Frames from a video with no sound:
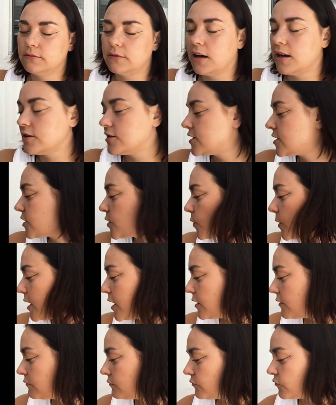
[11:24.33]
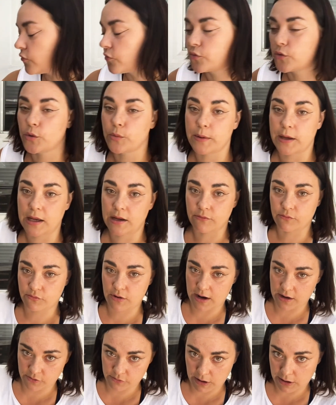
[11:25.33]
a sweet ruby
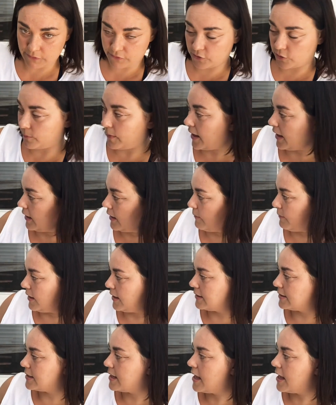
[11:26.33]
red grapefruit by any means.